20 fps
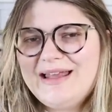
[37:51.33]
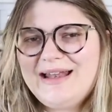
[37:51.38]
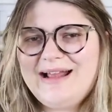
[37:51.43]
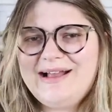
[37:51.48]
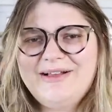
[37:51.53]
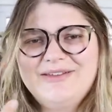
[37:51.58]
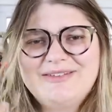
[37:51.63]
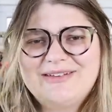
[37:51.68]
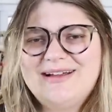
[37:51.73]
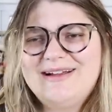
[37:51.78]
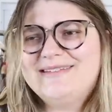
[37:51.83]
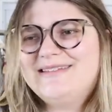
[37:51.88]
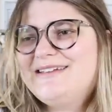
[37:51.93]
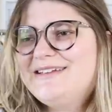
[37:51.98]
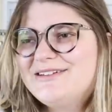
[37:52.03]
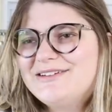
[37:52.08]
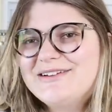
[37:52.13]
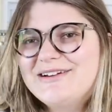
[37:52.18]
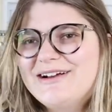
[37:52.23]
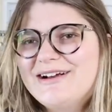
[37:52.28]
And I also got a
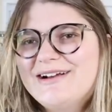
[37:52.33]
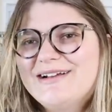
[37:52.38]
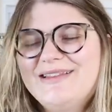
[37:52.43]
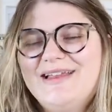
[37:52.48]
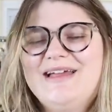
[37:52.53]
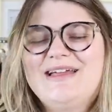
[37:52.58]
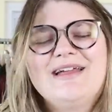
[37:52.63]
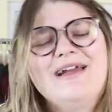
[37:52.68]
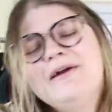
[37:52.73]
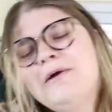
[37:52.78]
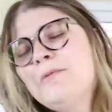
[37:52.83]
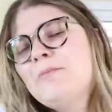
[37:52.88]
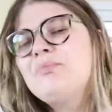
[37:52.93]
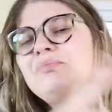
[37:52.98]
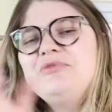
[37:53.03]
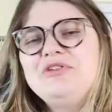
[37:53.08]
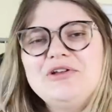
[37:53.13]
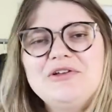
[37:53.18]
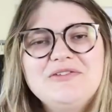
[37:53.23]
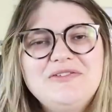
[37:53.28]
t-shirt. Like,
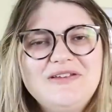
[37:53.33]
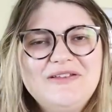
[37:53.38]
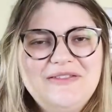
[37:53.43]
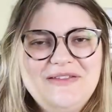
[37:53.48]
you'll see